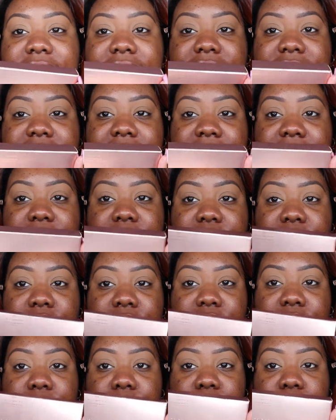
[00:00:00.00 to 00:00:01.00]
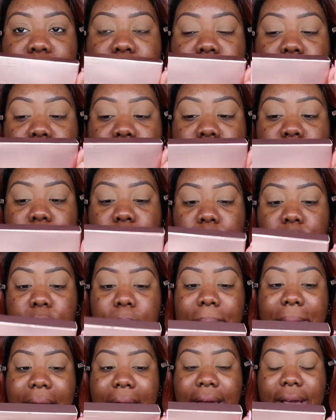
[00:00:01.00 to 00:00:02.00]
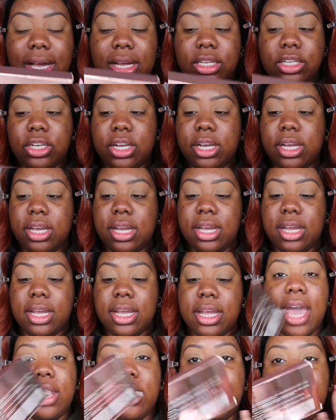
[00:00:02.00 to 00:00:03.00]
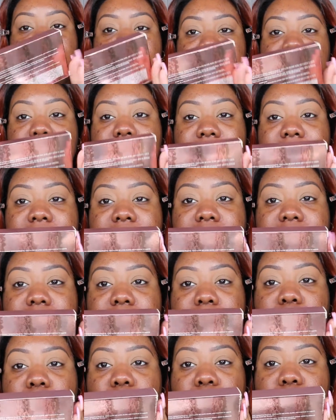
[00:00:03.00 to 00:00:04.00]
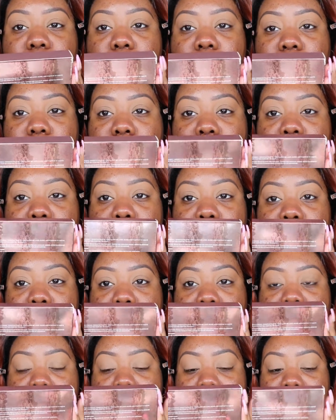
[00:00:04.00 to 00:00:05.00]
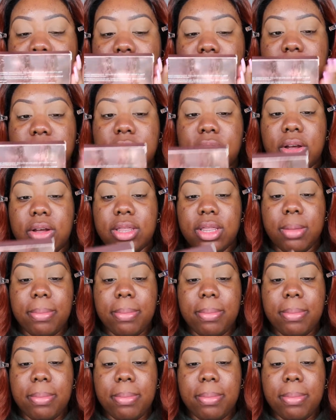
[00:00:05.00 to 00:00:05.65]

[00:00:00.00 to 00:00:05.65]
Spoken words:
standard rose gold packaging, and it also has some rose gold swatches on the